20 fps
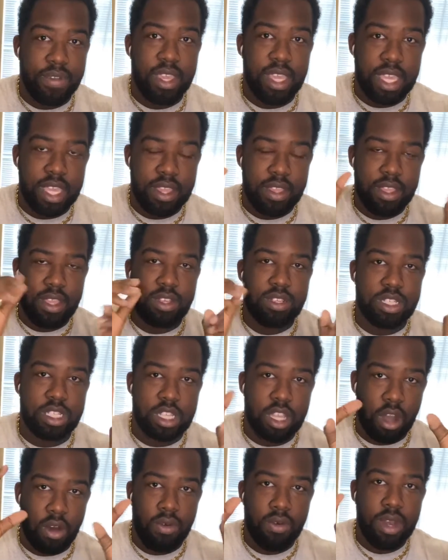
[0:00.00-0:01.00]
you just
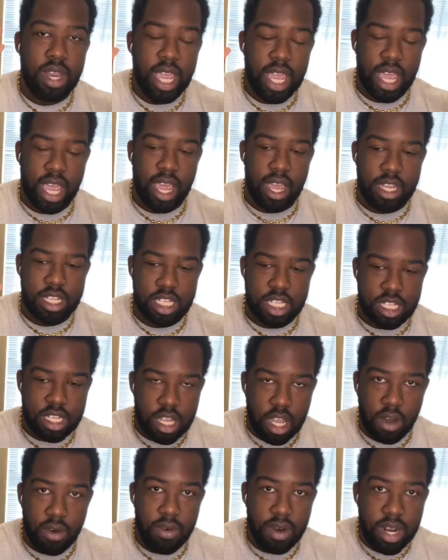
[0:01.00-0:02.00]
going out, uh, just
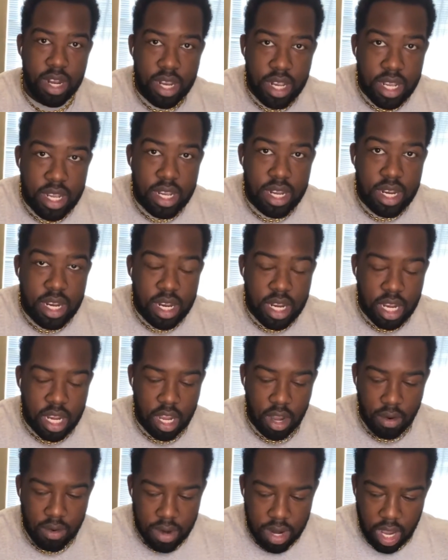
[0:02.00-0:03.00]
going
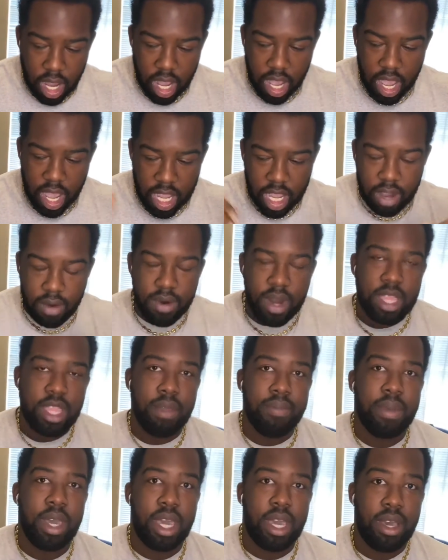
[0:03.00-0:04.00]
going off, going at the
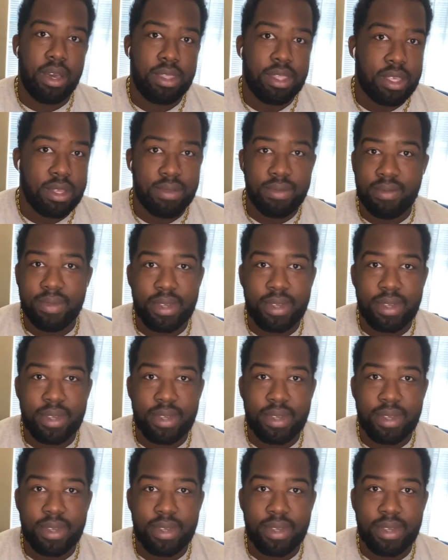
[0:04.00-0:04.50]
mouth.